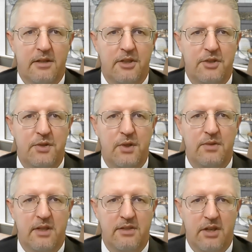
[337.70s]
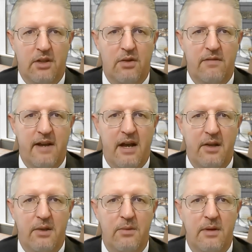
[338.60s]
Did you use a Zillow
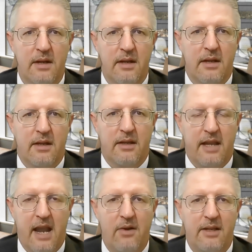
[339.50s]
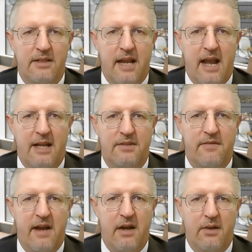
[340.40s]
value, county tax
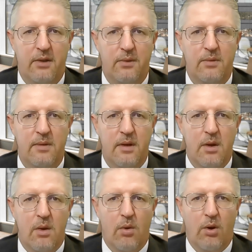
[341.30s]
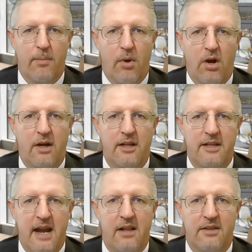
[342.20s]
value, or market
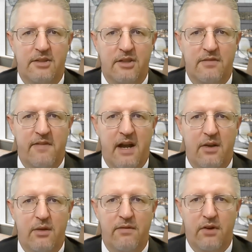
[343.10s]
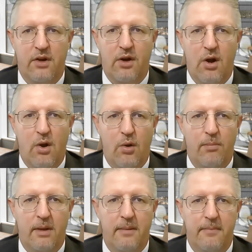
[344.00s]
analysis value for your
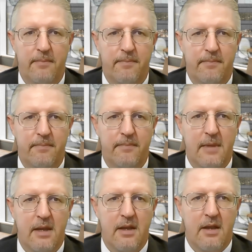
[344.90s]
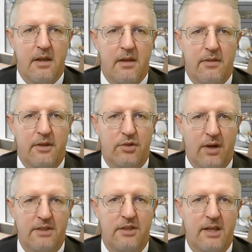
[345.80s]
home? The
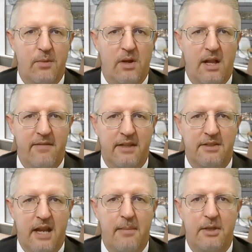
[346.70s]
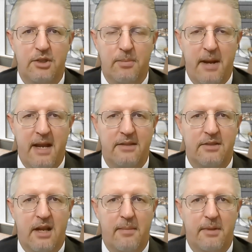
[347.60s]
trustee will have examined your bank
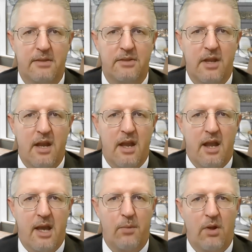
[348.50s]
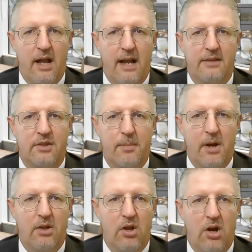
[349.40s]
statements and will ask
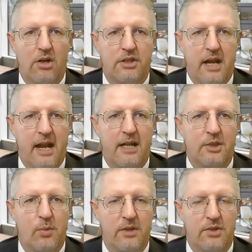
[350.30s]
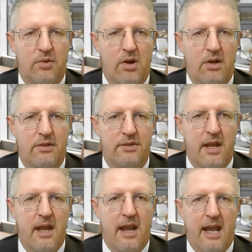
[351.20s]
about large cash withdrawals
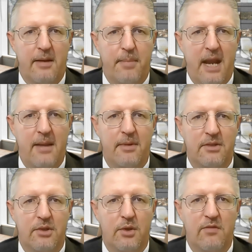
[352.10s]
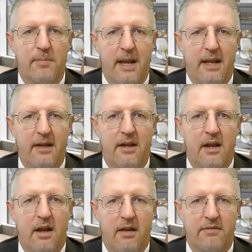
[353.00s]
and payments you've made
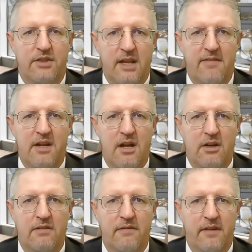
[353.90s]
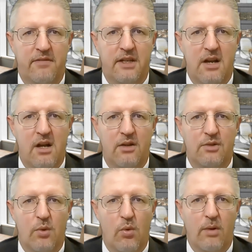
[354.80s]
of
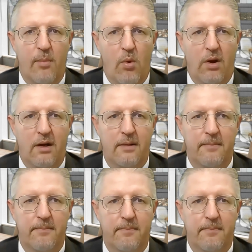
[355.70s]
$750 or more.